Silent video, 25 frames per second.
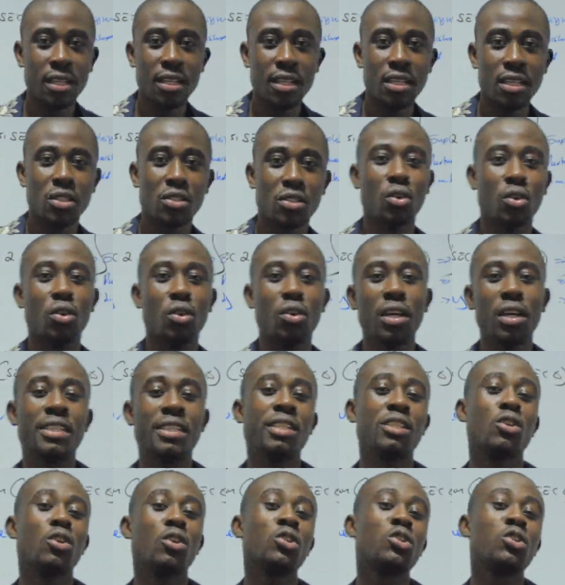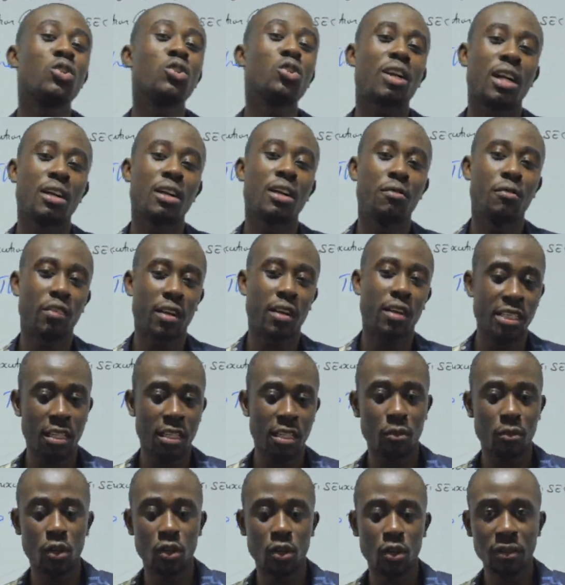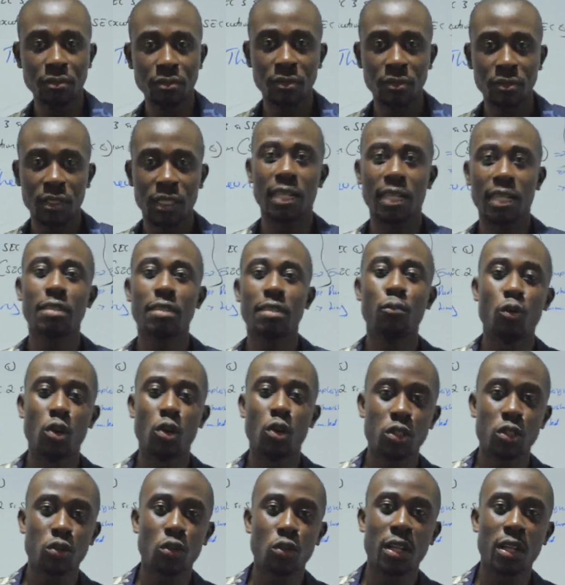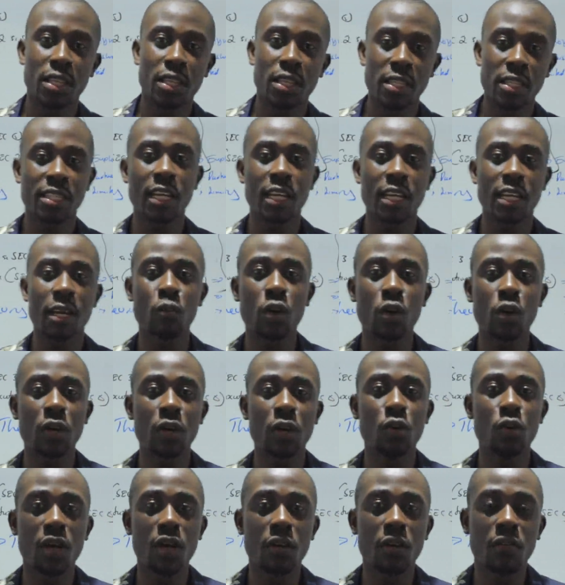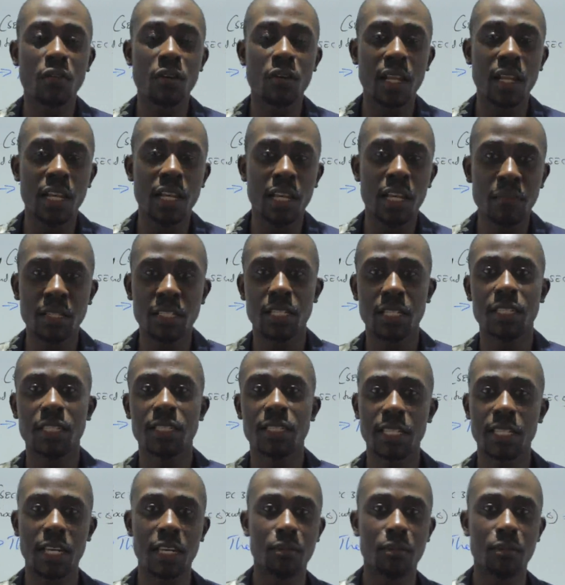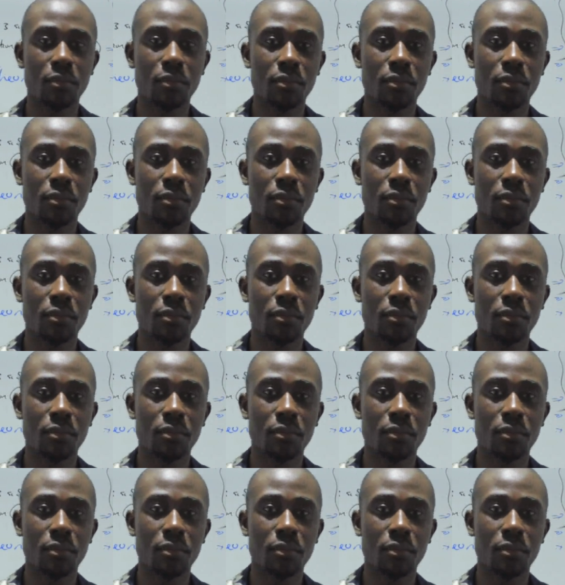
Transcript: So it is also advisable that most of this time where you have a limited time,